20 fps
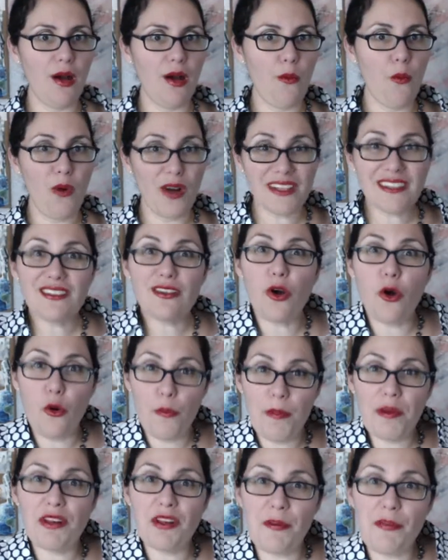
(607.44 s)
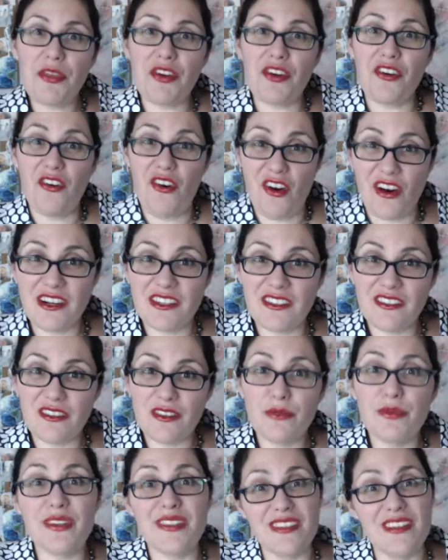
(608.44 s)
want to open up their hearts
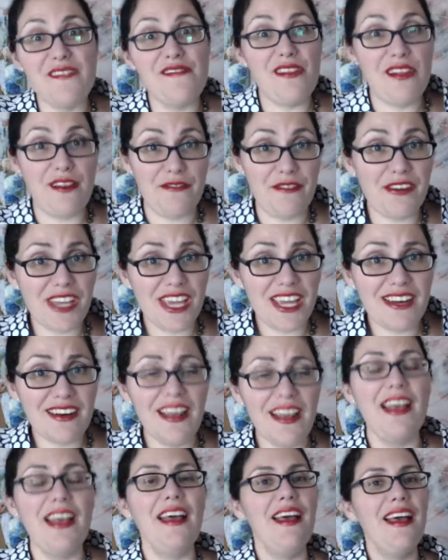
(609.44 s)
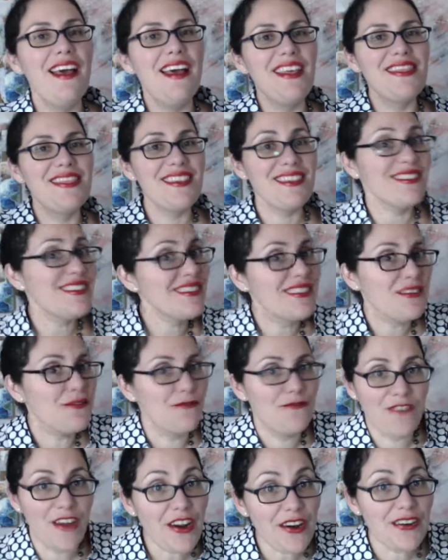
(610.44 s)
to receive love again. This is a
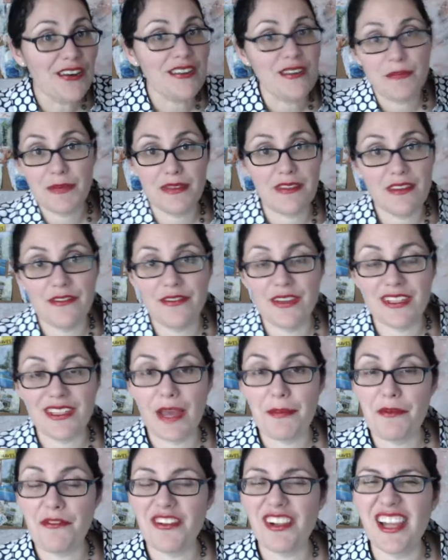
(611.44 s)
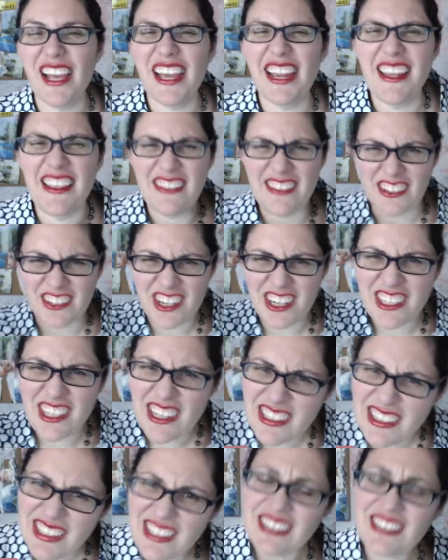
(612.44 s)
very specific type of client. They're going to
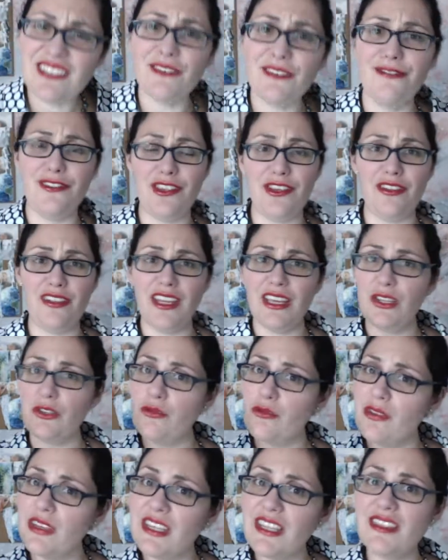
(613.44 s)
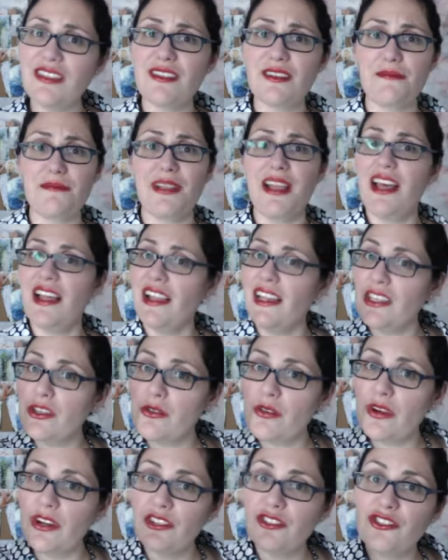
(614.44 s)
need to feel like you get them, like
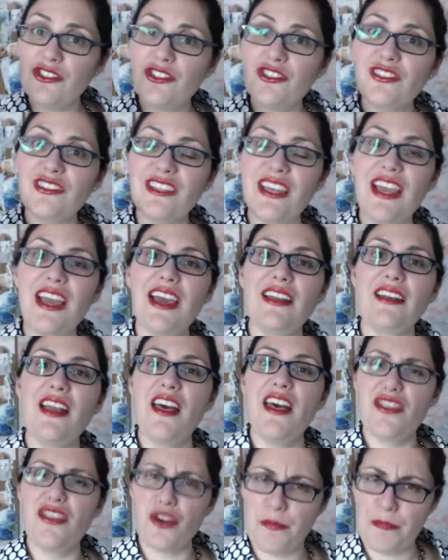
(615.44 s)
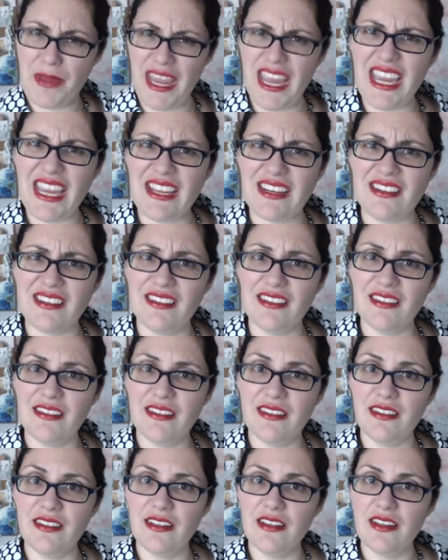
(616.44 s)
you understand their pain
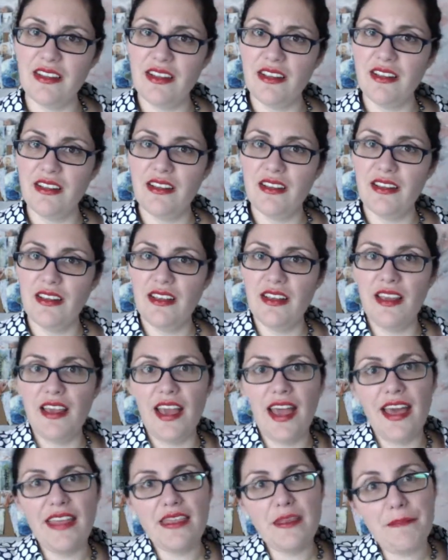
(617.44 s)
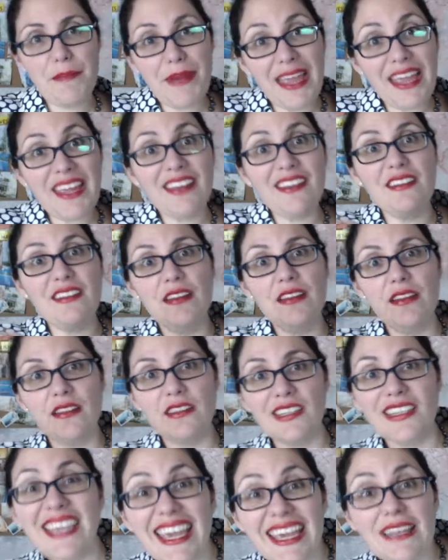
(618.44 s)
and the pain
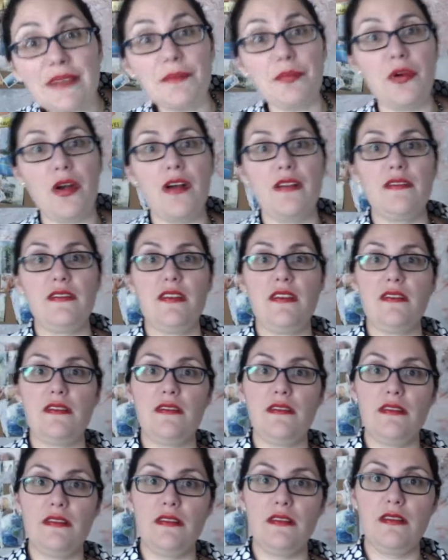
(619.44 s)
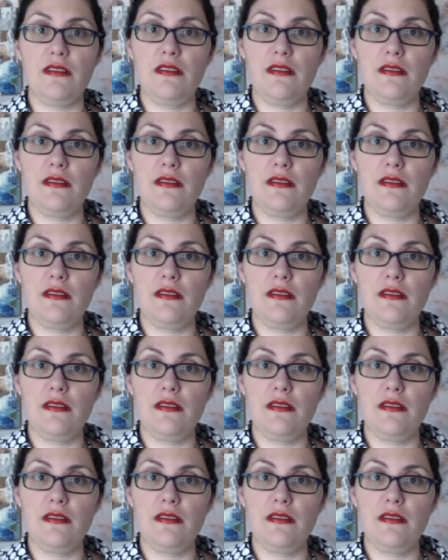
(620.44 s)
to gain process.